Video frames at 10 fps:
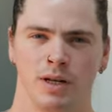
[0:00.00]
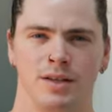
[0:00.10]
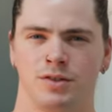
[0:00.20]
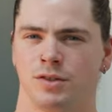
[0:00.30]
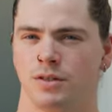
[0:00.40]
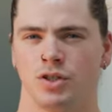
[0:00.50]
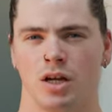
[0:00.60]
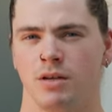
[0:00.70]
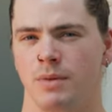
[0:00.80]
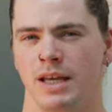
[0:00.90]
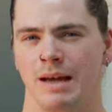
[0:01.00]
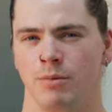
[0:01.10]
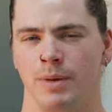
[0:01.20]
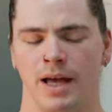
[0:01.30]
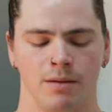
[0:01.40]
nice just to chuck in my
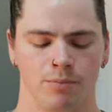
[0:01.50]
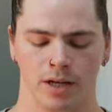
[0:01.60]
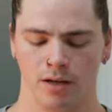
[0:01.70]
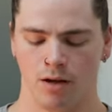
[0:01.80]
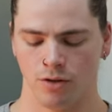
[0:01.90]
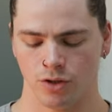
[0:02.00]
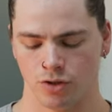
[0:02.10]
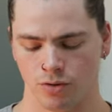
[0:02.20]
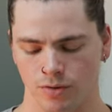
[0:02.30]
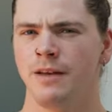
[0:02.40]
camera bag and bring along on shoots.